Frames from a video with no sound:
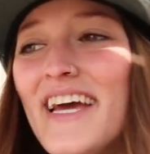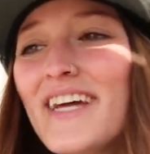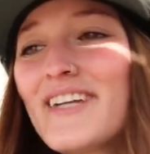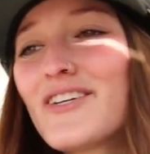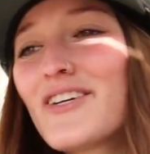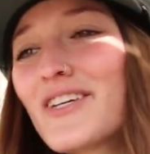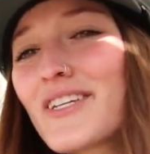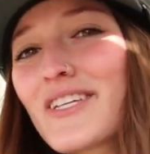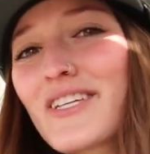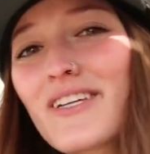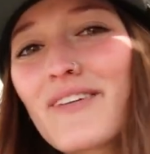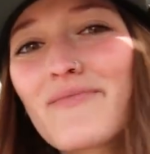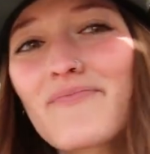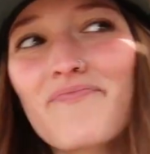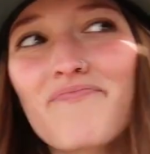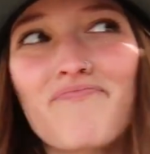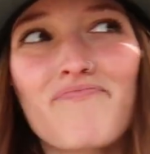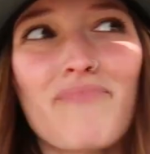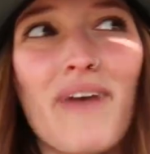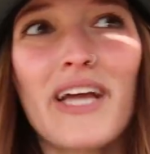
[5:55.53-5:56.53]
just
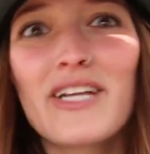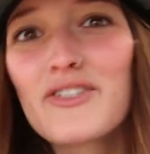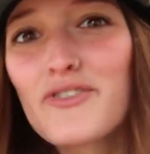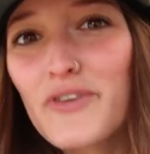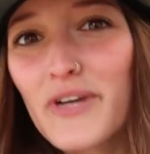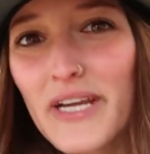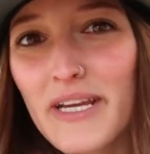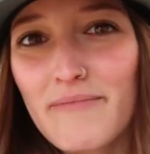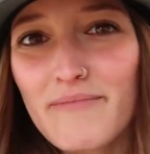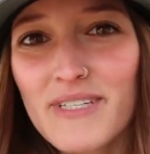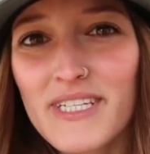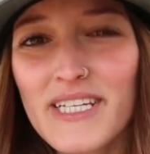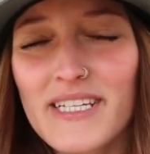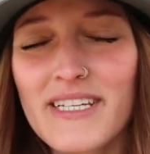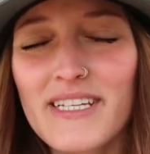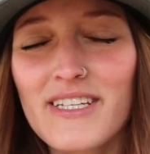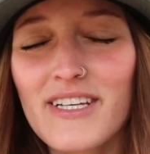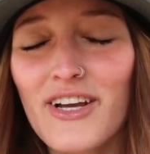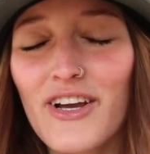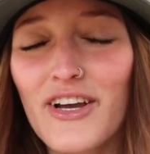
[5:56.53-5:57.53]
my dreams.
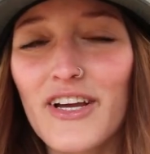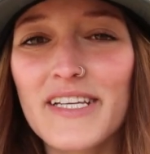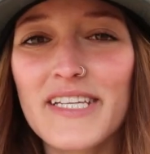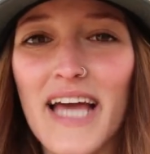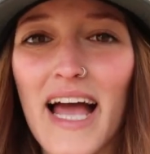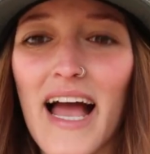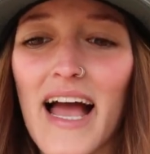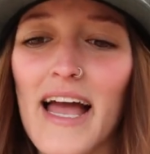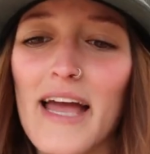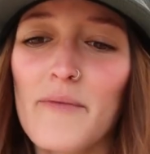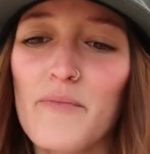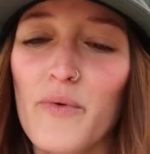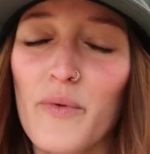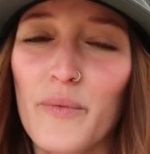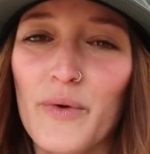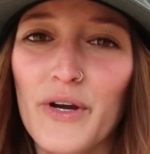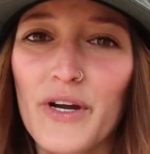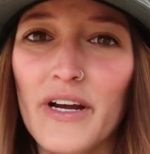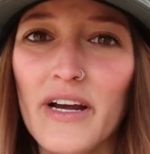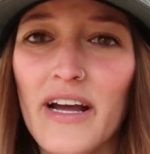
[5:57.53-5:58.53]
This is a good time
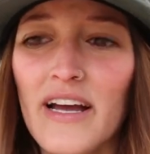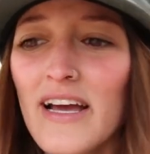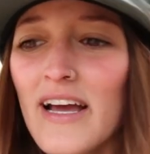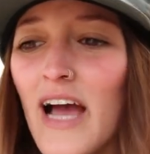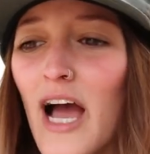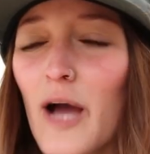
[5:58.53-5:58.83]
when we're